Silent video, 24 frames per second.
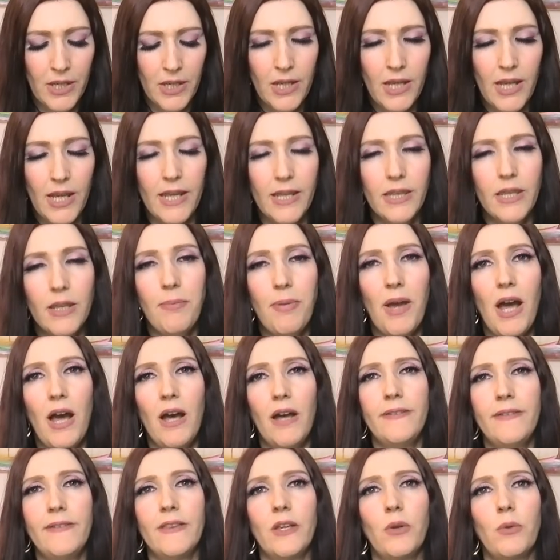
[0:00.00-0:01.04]
In the
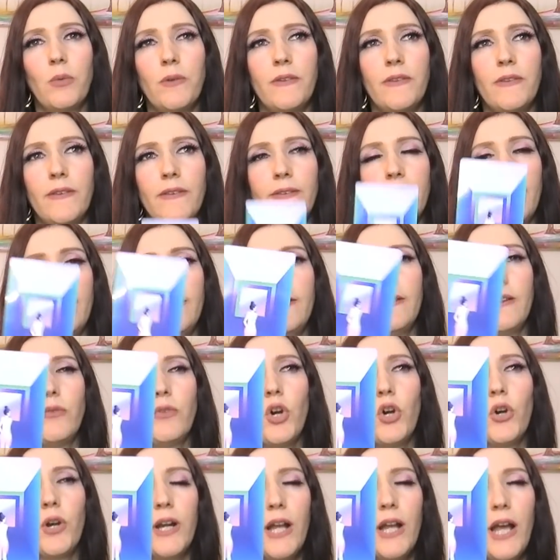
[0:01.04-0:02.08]
past, there was the sense of,
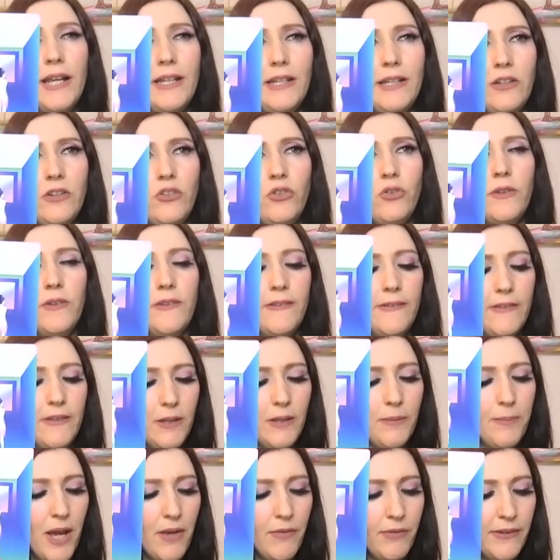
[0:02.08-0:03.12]
all right, I need to do this
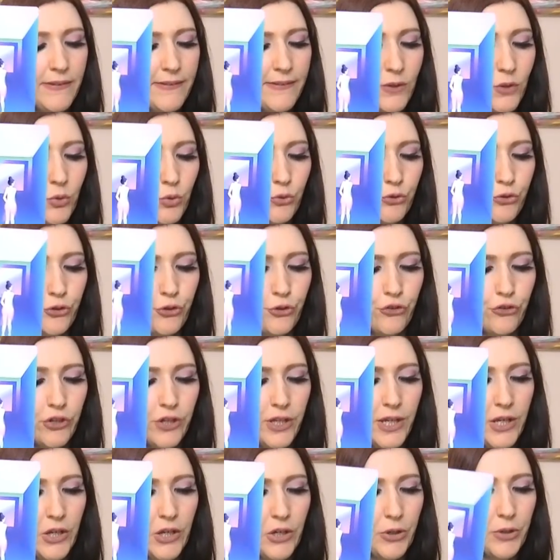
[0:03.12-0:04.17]
deep, heavy soul searching
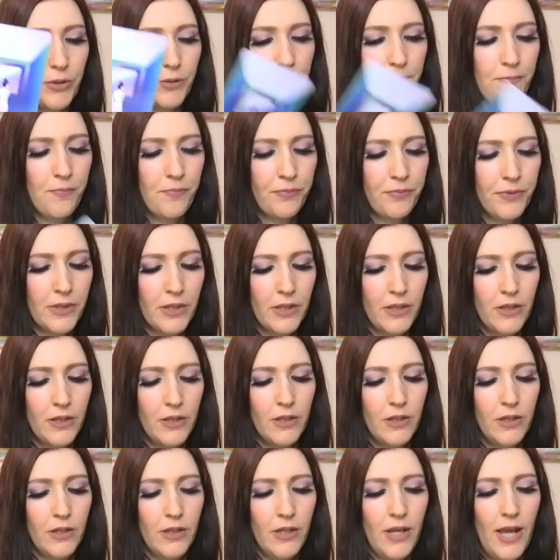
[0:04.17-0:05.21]
here.
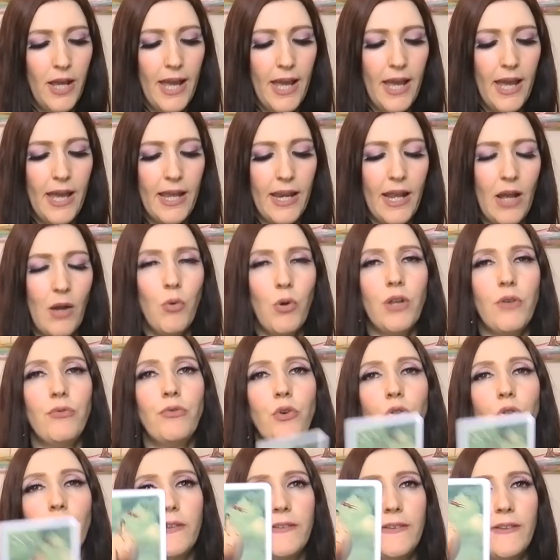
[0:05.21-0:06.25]
And I want to
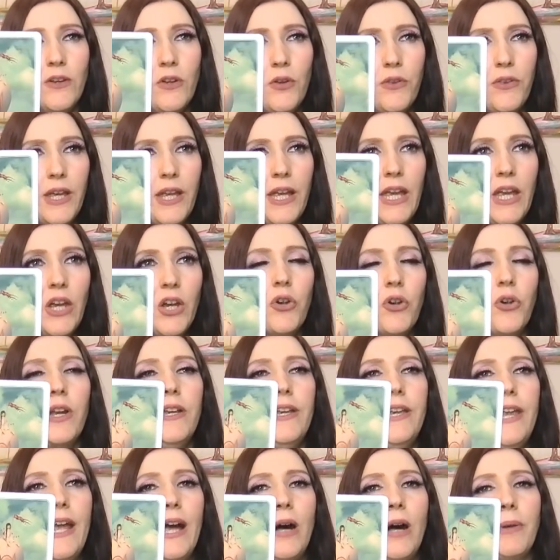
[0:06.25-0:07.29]
focus in on the here and
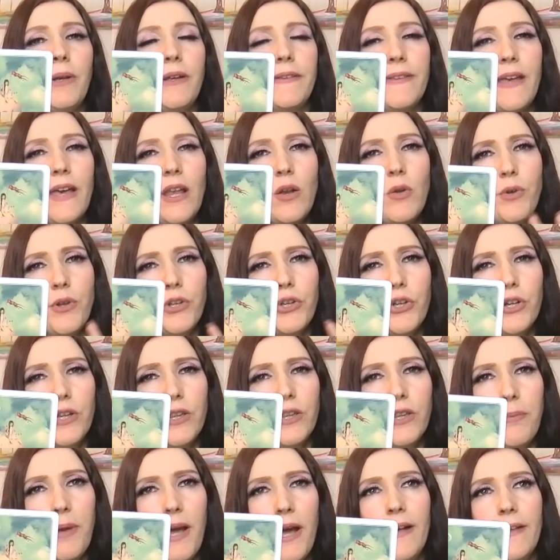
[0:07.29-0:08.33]
now, because I don't want to look at
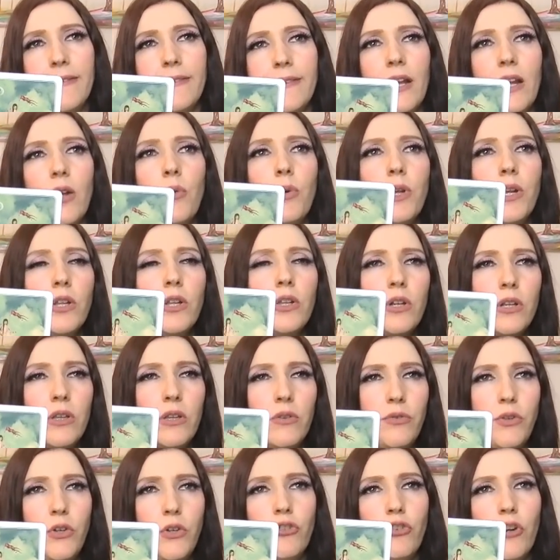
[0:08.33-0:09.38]
the past. I don't want to look at the
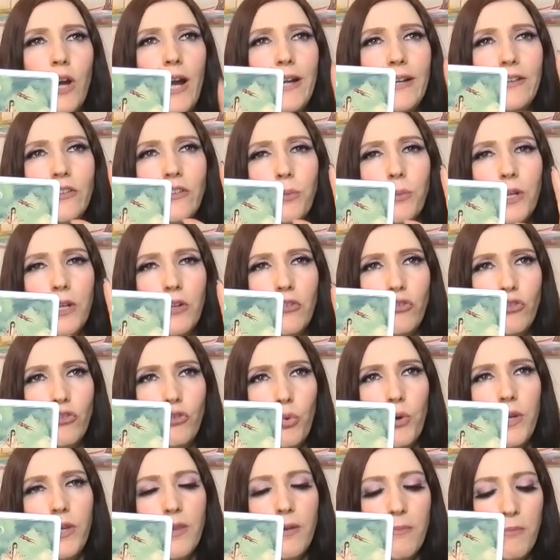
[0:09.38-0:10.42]
future. I just want to
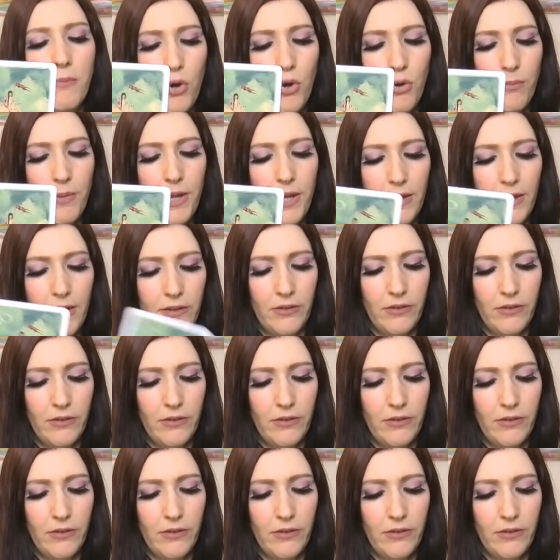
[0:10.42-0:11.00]
enjoy the moment